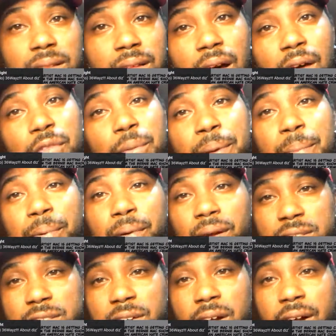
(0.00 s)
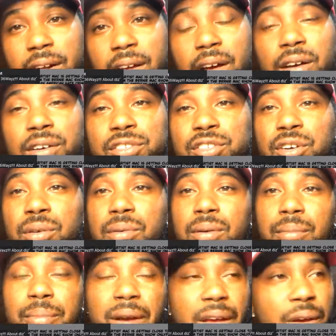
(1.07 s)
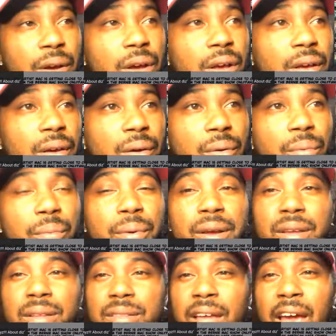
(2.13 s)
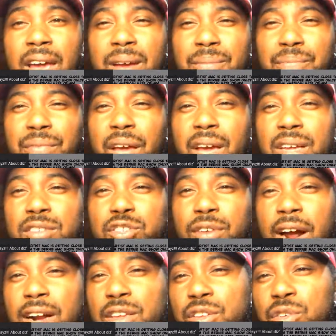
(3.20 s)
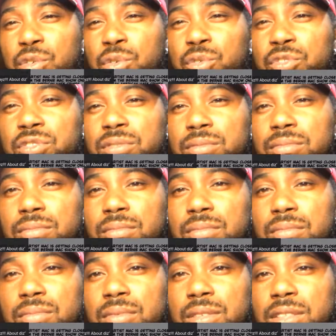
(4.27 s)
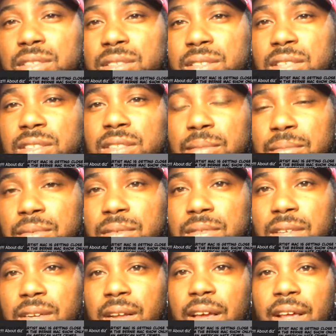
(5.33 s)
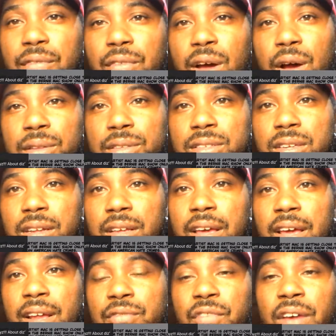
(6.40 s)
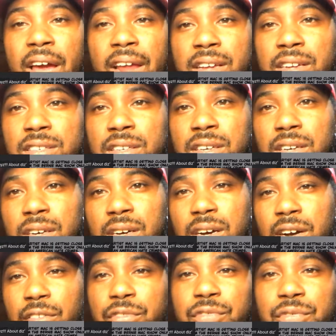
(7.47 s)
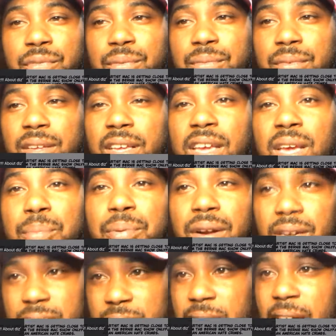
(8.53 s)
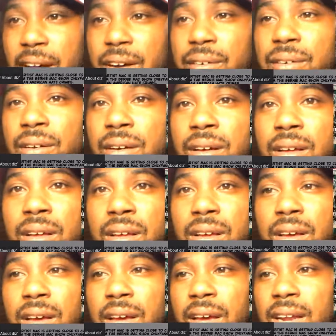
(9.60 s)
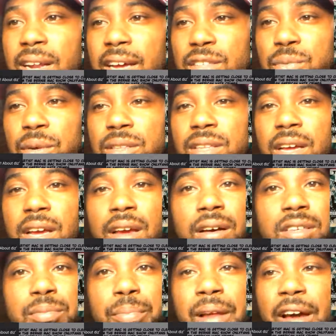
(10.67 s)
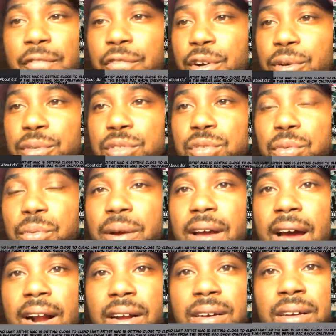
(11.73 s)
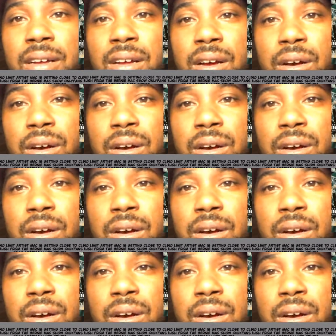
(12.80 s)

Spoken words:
other people are targeted also. But they try to use the system to the advantage of keeping us down. And that's one thing us black folks we gotta